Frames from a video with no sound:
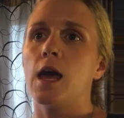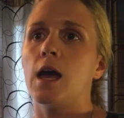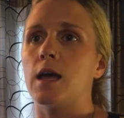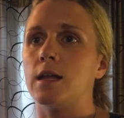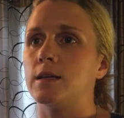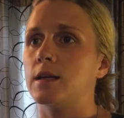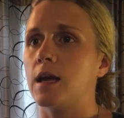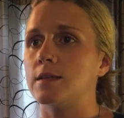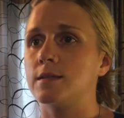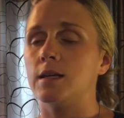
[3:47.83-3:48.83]
And
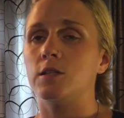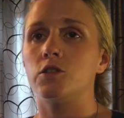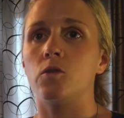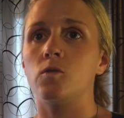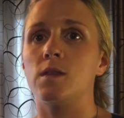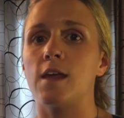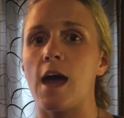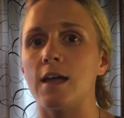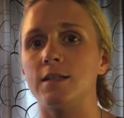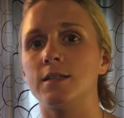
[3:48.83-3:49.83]
a study showed
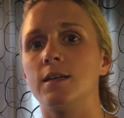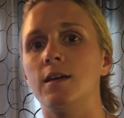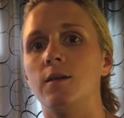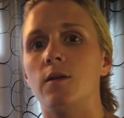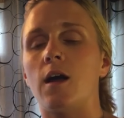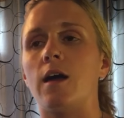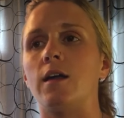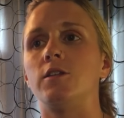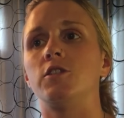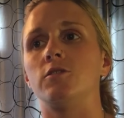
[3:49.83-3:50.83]
that
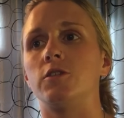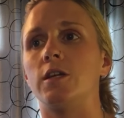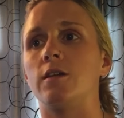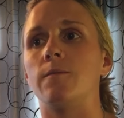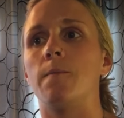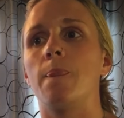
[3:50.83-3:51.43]
children's